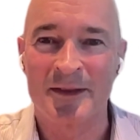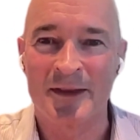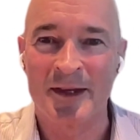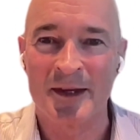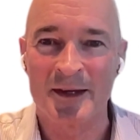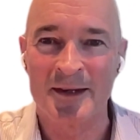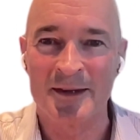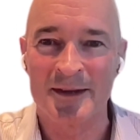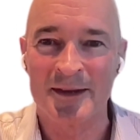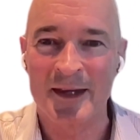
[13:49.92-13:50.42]

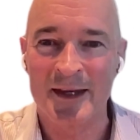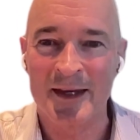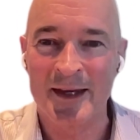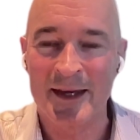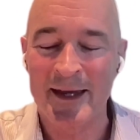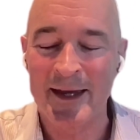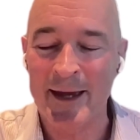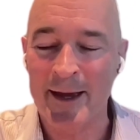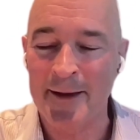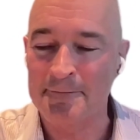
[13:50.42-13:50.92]

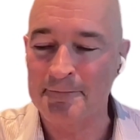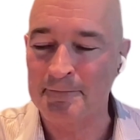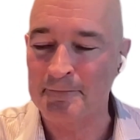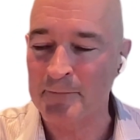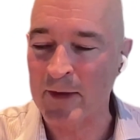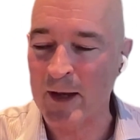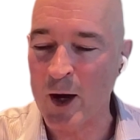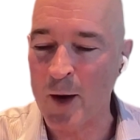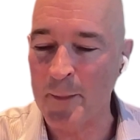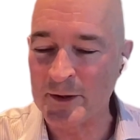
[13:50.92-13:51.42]
The
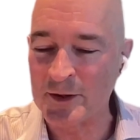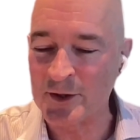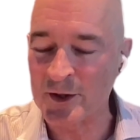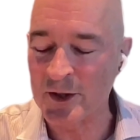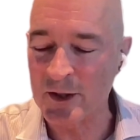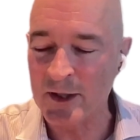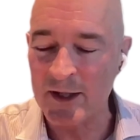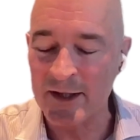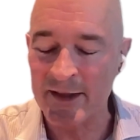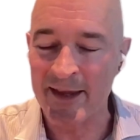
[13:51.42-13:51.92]

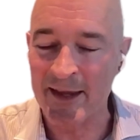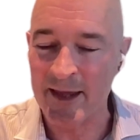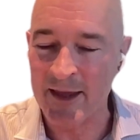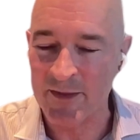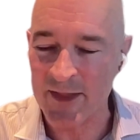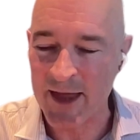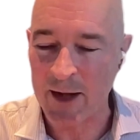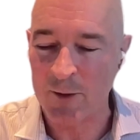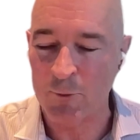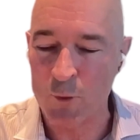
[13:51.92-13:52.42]
opportunity
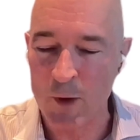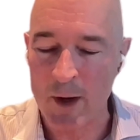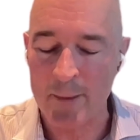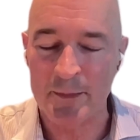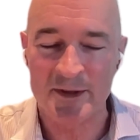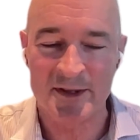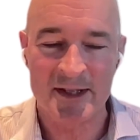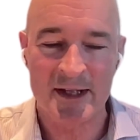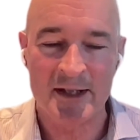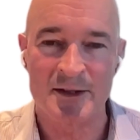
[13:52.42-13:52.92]
that
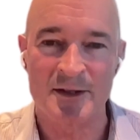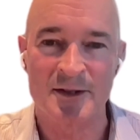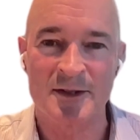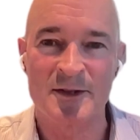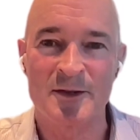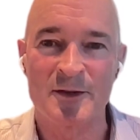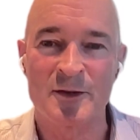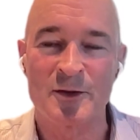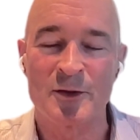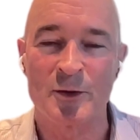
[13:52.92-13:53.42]

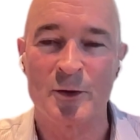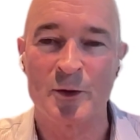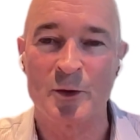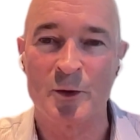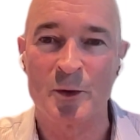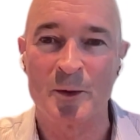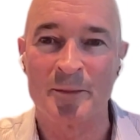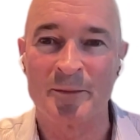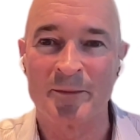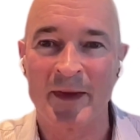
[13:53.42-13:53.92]
represents
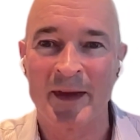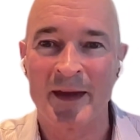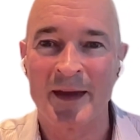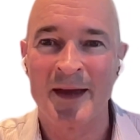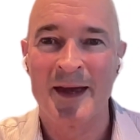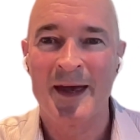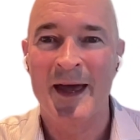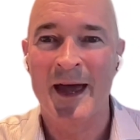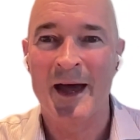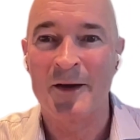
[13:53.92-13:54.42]
to
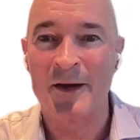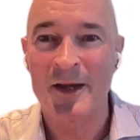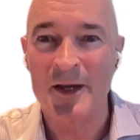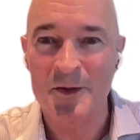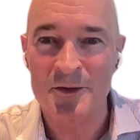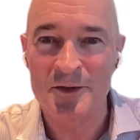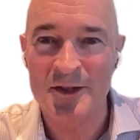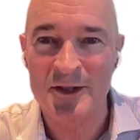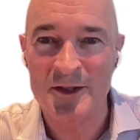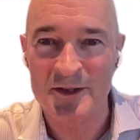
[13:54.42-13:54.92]
our
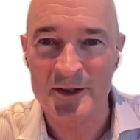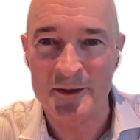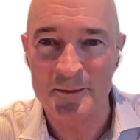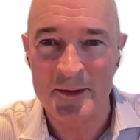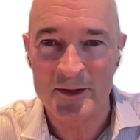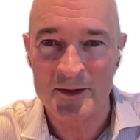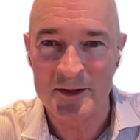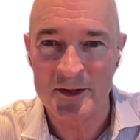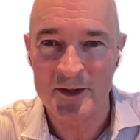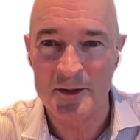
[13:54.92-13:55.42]
health system
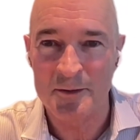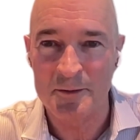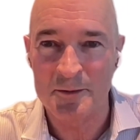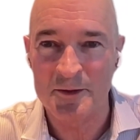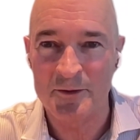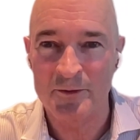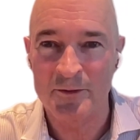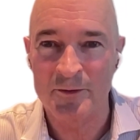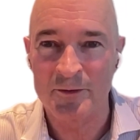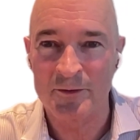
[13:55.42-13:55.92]
in
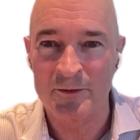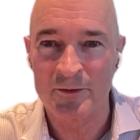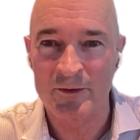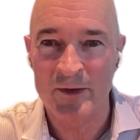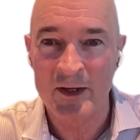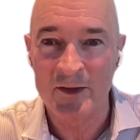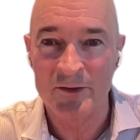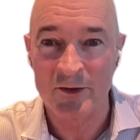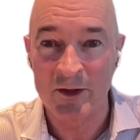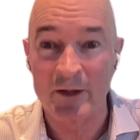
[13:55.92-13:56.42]
terms of
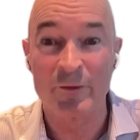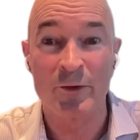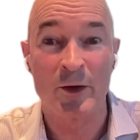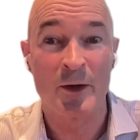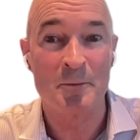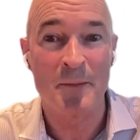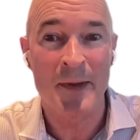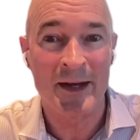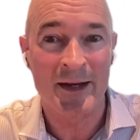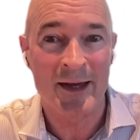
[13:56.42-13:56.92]

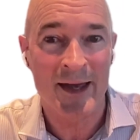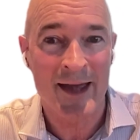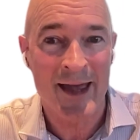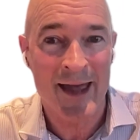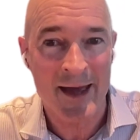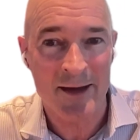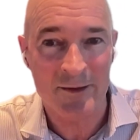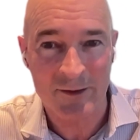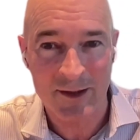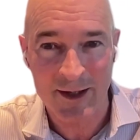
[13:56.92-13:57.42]
delivering better
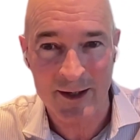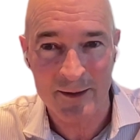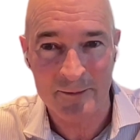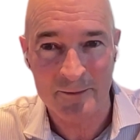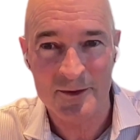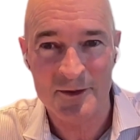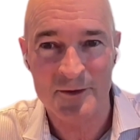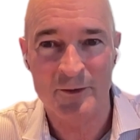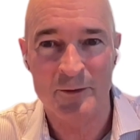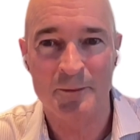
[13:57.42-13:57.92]

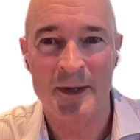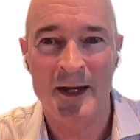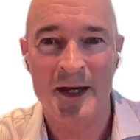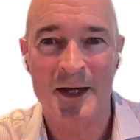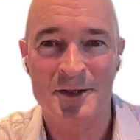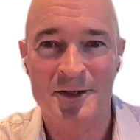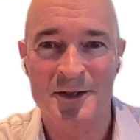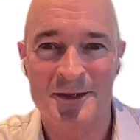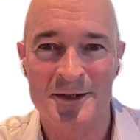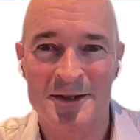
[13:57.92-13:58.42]
outcomes for
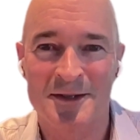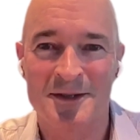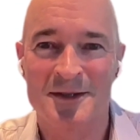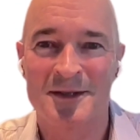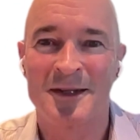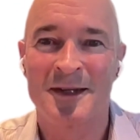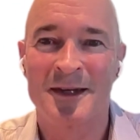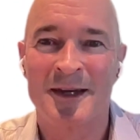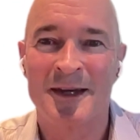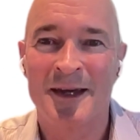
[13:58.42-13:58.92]

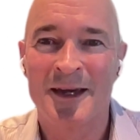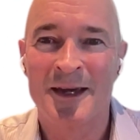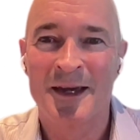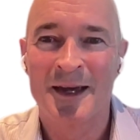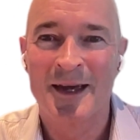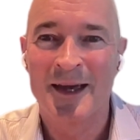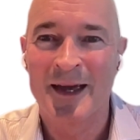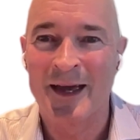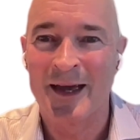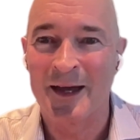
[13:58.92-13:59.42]
patients,
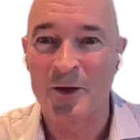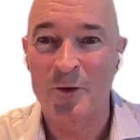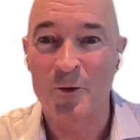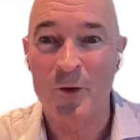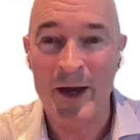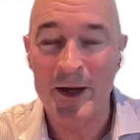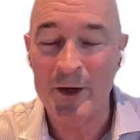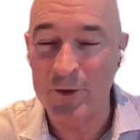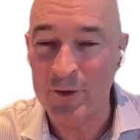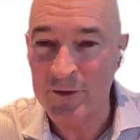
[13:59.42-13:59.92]

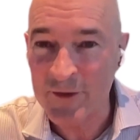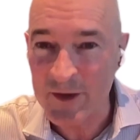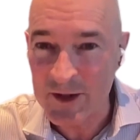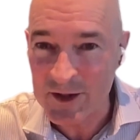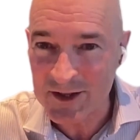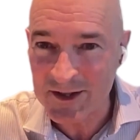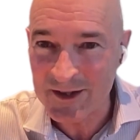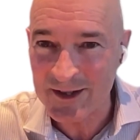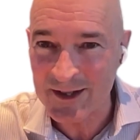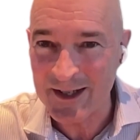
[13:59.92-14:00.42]
greater
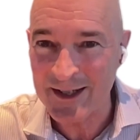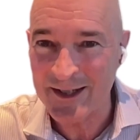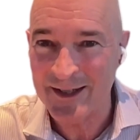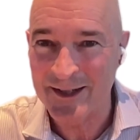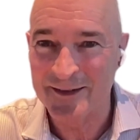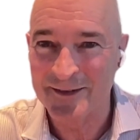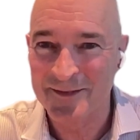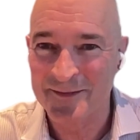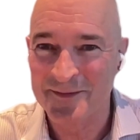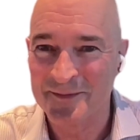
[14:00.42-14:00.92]
efficiency.
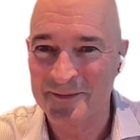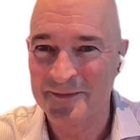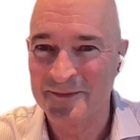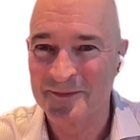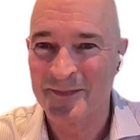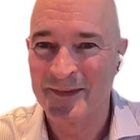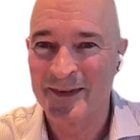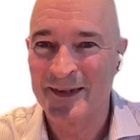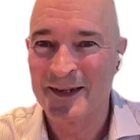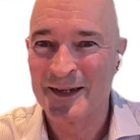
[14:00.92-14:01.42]

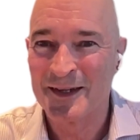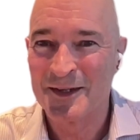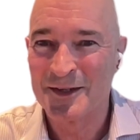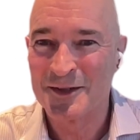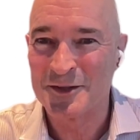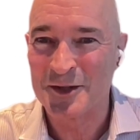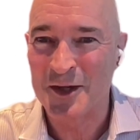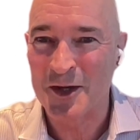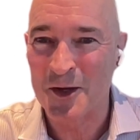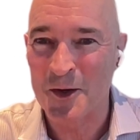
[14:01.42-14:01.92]

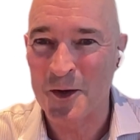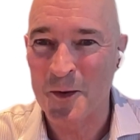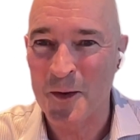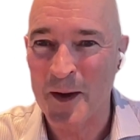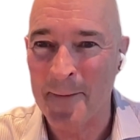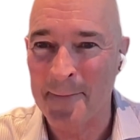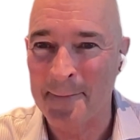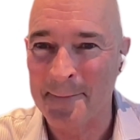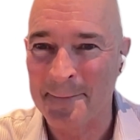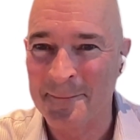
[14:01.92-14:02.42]

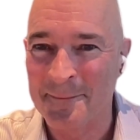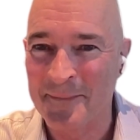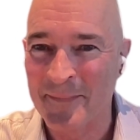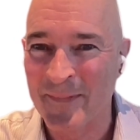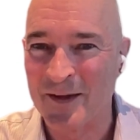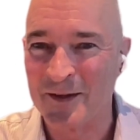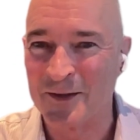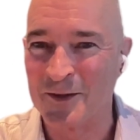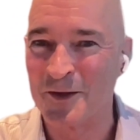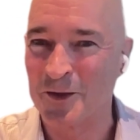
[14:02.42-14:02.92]
So
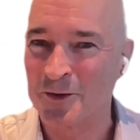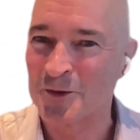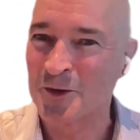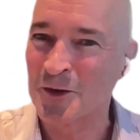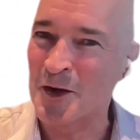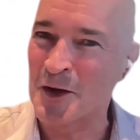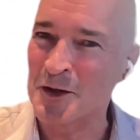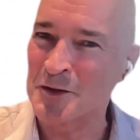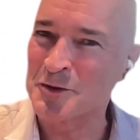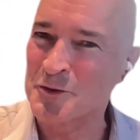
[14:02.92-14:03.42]
not
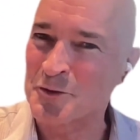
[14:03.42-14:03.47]
cost